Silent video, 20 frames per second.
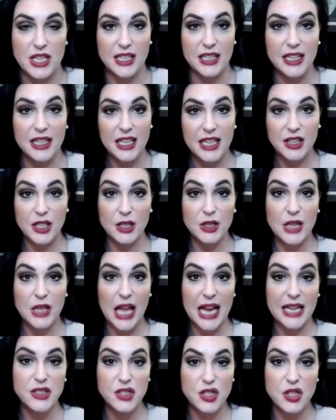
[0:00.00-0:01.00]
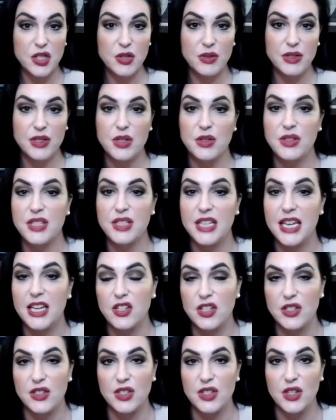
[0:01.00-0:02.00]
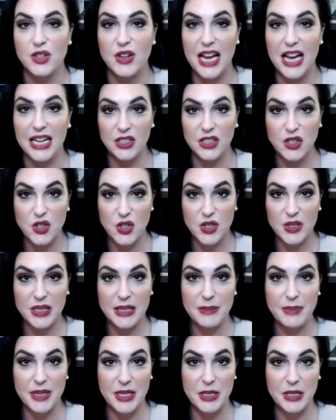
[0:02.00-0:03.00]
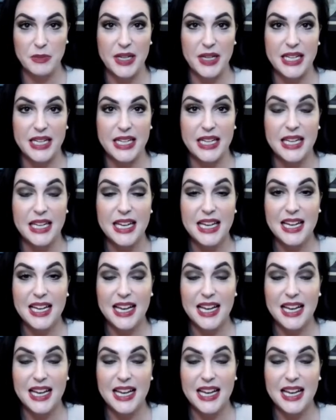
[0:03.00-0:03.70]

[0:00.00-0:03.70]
And the last two associations are actually bound by